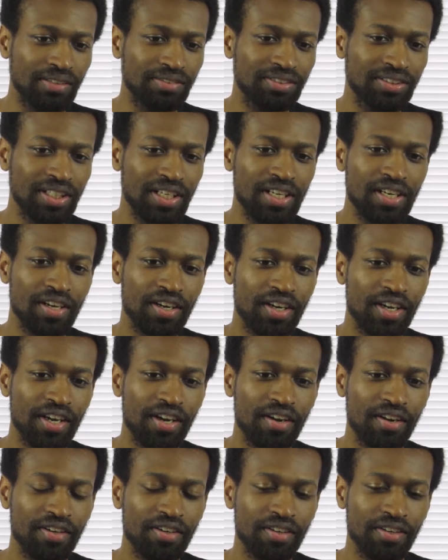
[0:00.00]
I've seen her
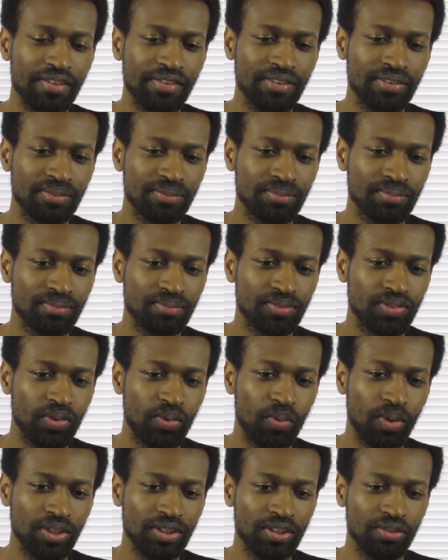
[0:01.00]
character
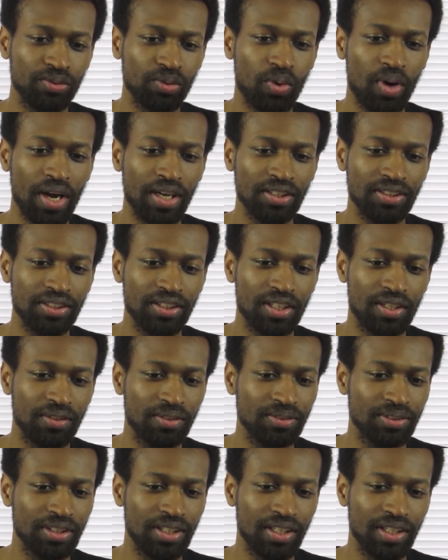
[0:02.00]
once or twice, you
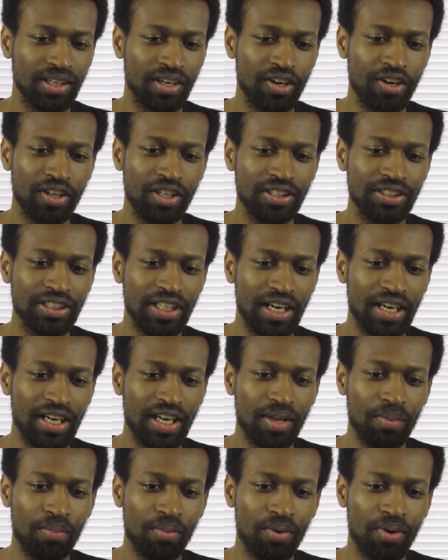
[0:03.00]
know, early
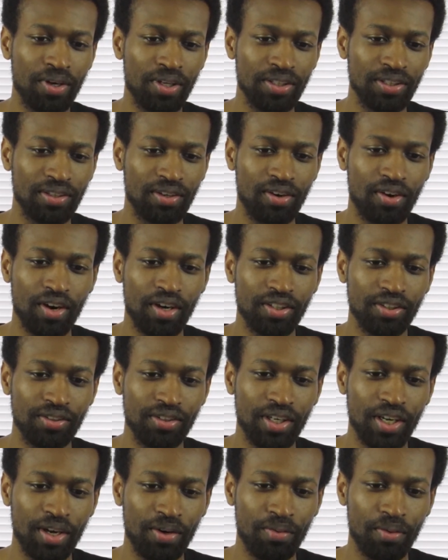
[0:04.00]
Saturday morning on
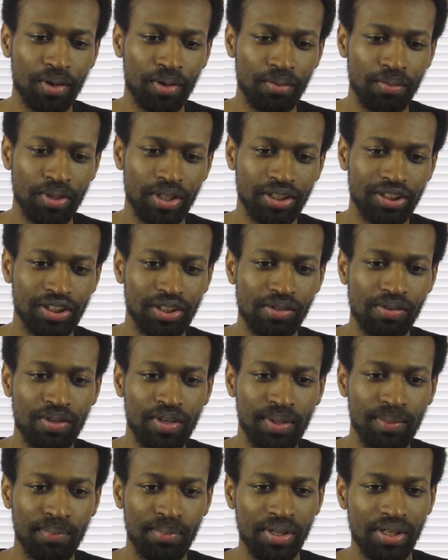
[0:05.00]
Cartoon Network when it
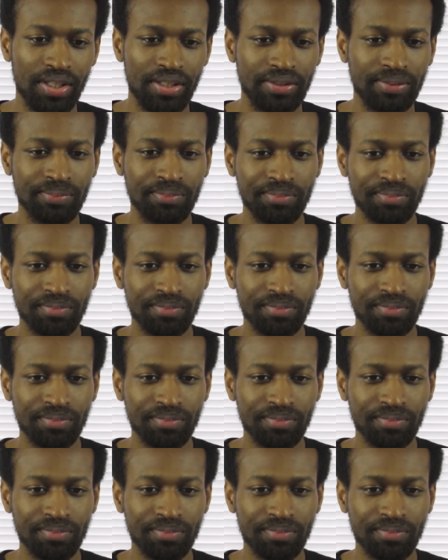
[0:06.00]
show up, but